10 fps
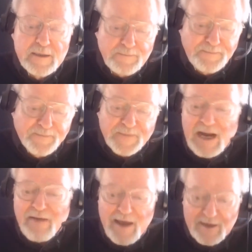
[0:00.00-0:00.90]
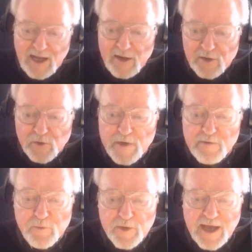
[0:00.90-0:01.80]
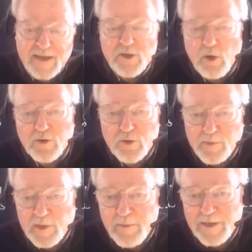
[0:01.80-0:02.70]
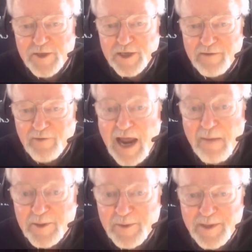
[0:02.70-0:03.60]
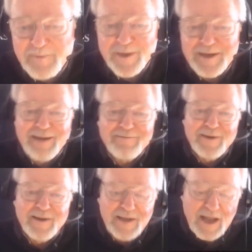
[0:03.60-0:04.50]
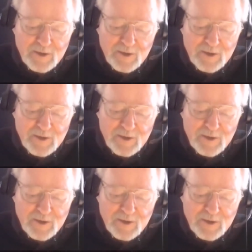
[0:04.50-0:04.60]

And I've had a lot of grief with that. It's also been the best thing that ever happened to me, but I've had a lot of